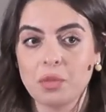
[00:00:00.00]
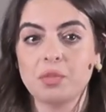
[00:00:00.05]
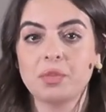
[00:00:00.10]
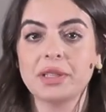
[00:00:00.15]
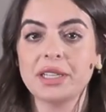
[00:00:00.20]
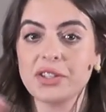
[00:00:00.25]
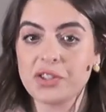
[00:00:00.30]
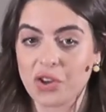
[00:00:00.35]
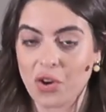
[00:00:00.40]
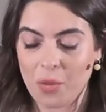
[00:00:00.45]

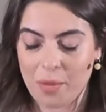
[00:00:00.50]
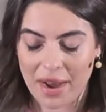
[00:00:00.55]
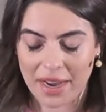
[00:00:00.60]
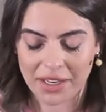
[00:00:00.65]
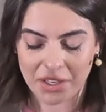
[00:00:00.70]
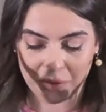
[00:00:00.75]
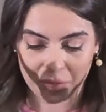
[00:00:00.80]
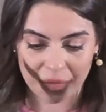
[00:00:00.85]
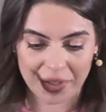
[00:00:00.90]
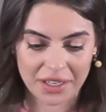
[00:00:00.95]
Please go
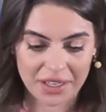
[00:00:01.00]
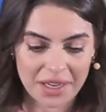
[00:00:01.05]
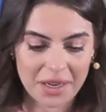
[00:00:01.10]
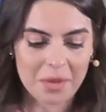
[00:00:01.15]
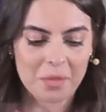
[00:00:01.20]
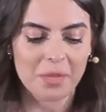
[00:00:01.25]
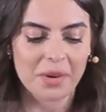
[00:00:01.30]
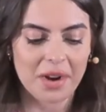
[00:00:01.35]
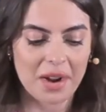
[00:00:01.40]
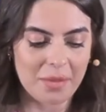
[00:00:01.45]
back and read
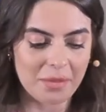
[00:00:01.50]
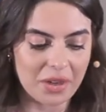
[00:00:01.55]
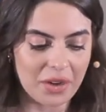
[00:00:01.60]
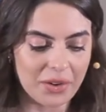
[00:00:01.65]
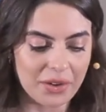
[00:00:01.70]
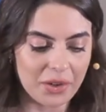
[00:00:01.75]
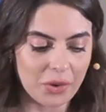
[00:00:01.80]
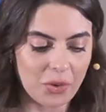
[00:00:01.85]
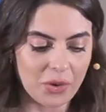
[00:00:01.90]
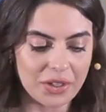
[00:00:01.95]
it, but I'm
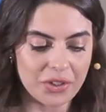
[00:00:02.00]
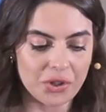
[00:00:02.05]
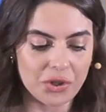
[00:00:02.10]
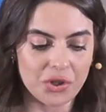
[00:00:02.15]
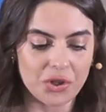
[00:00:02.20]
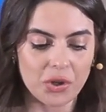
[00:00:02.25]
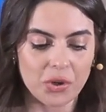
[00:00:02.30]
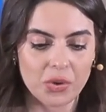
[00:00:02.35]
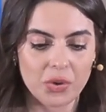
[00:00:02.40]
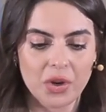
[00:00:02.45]
going, going to
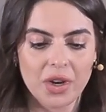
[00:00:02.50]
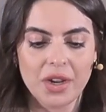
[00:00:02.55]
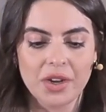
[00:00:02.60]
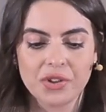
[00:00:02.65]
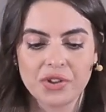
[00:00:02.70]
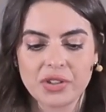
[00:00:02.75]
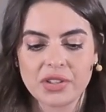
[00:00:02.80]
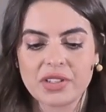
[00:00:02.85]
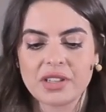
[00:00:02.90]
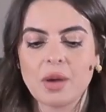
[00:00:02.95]
show
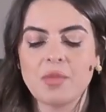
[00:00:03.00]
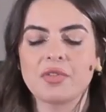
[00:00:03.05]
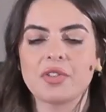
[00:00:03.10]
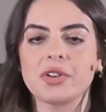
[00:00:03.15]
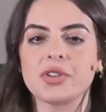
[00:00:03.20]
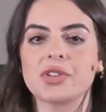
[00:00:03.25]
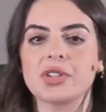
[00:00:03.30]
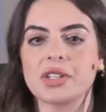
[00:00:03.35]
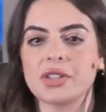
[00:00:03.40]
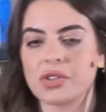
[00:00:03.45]
just some
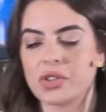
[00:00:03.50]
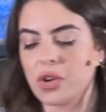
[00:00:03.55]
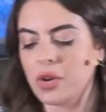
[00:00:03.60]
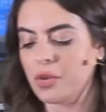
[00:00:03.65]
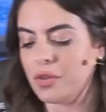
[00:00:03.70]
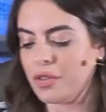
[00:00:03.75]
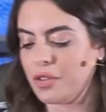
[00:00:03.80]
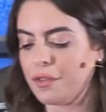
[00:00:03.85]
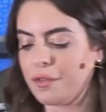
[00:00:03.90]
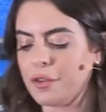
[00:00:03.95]
verses. So the